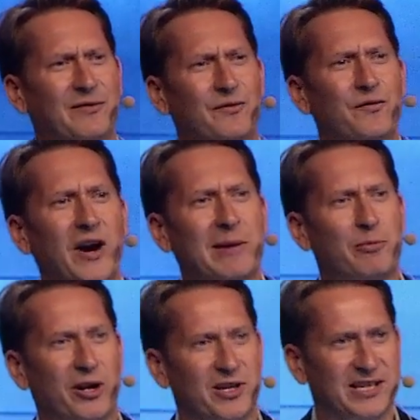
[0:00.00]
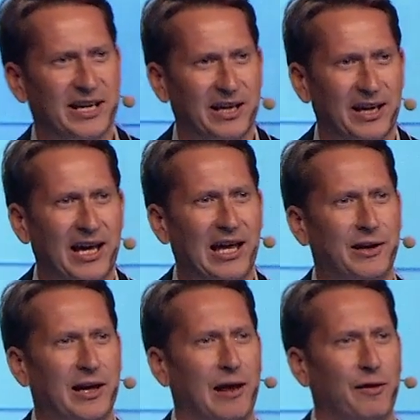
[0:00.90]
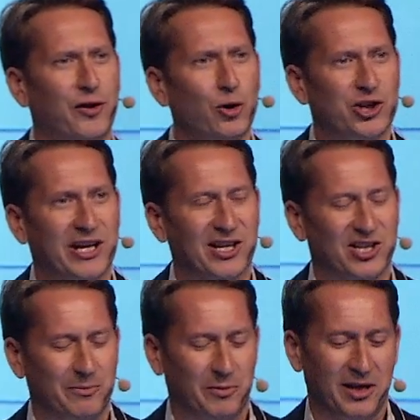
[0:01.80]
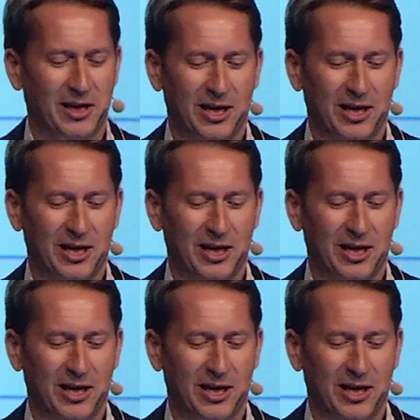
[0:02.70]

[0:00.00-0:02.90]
vibrancy and enthusiasm